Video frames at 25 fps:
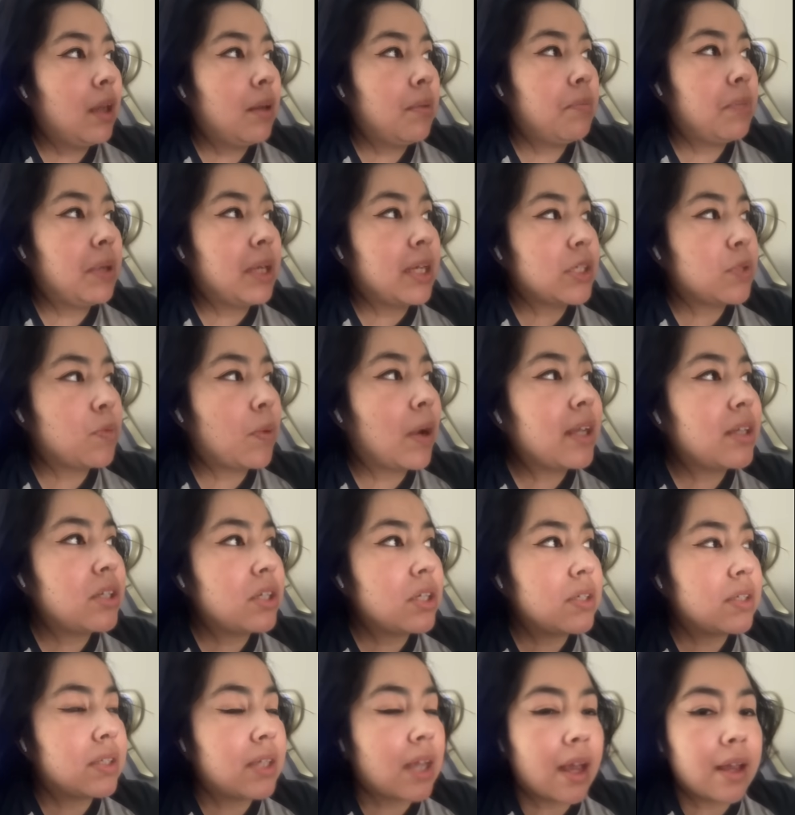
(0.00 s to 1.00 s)
because
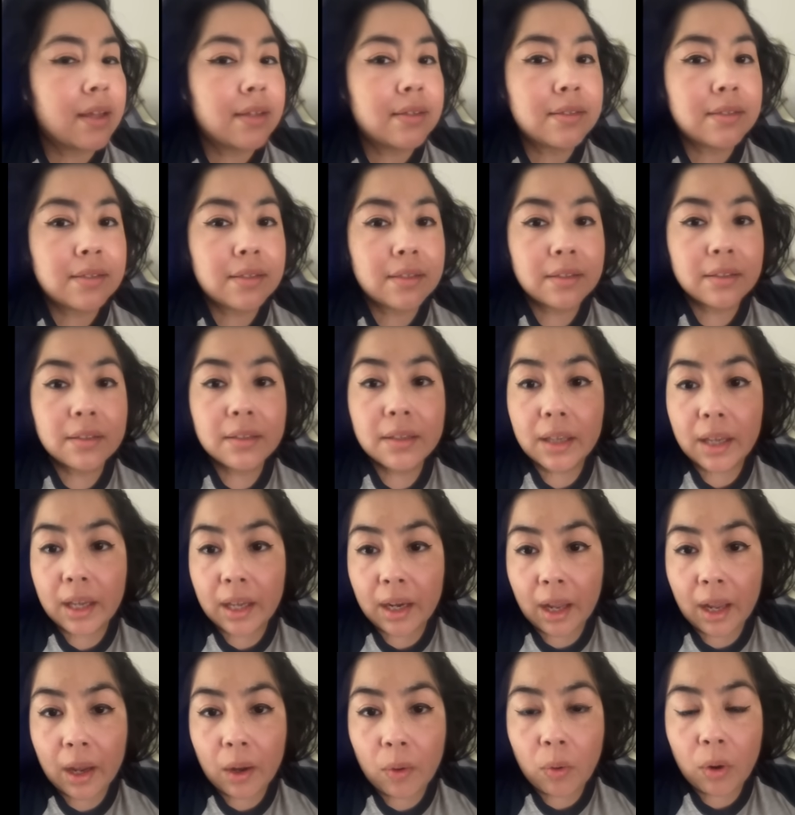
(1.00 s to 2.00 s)
Reggie says,
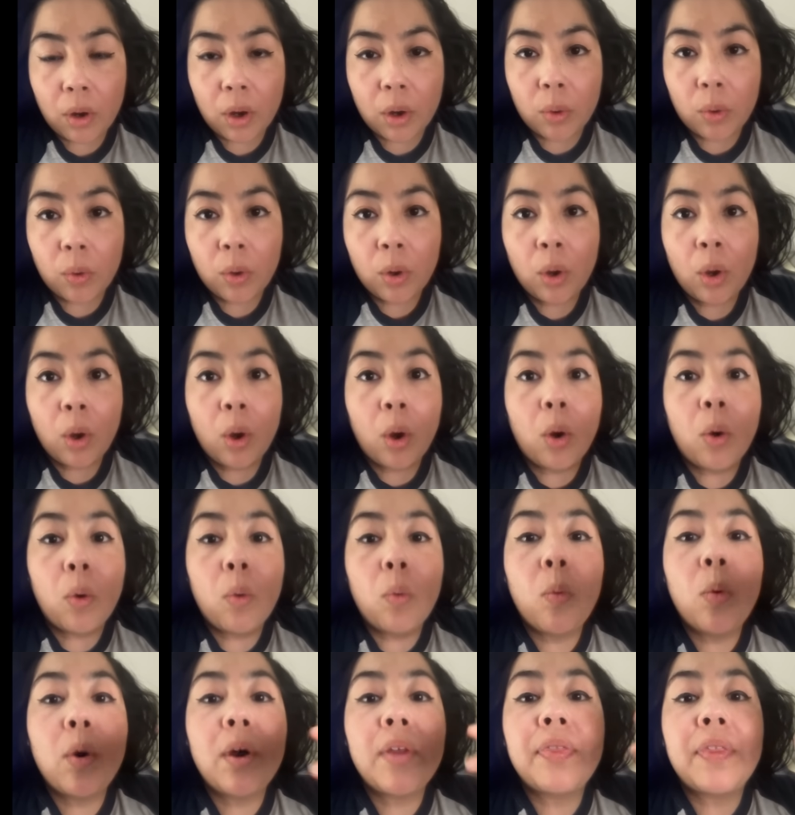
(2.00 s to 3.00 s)
and I quote,
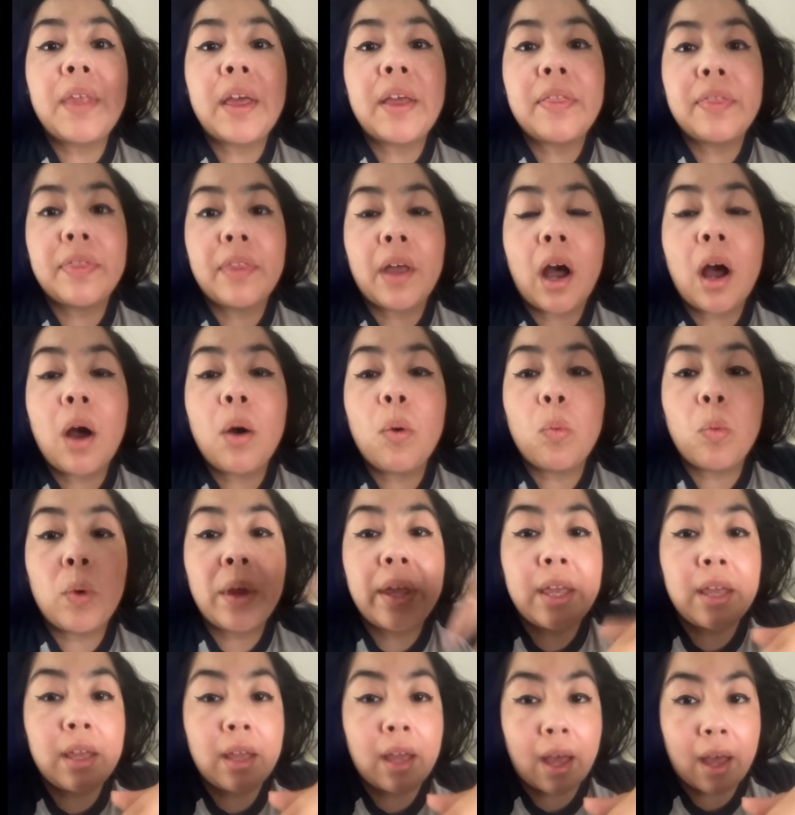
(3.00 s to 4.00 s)
"what they thought
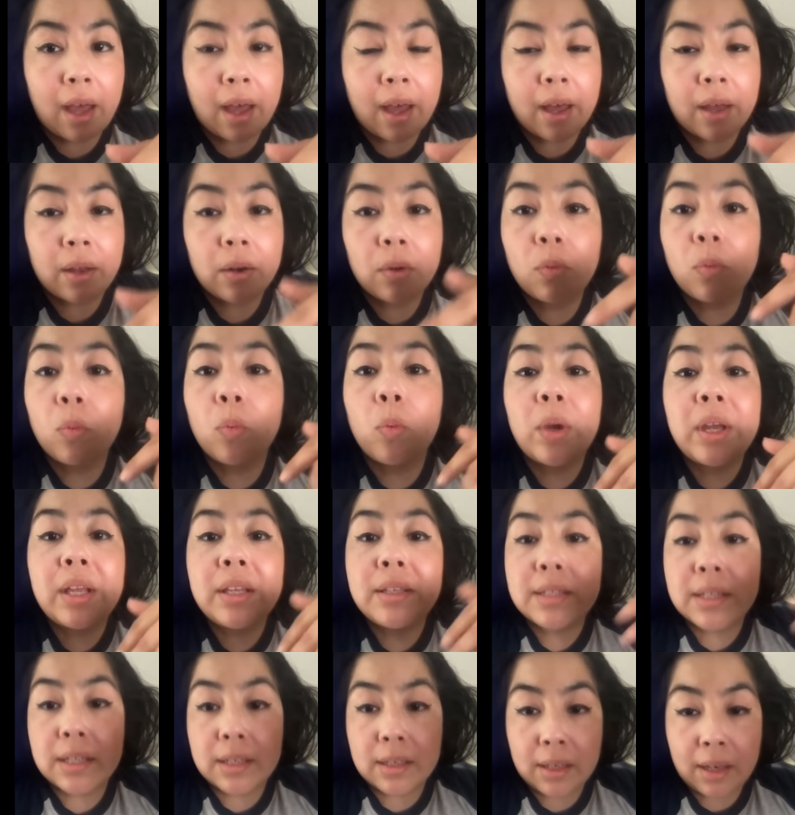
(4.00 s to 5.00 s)
we had, we
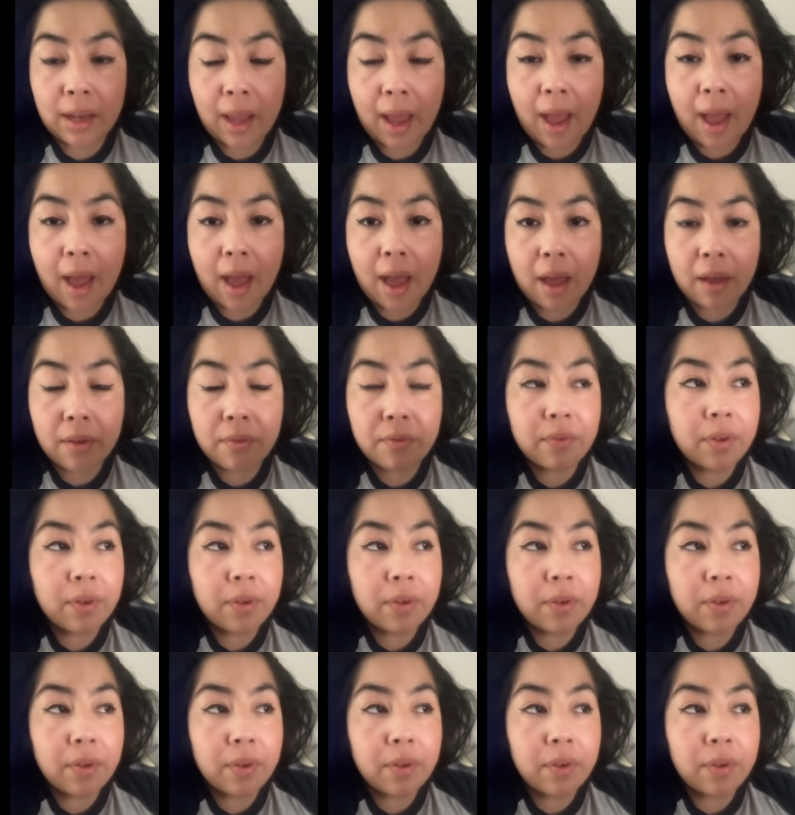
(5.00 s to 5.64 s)
didn't have."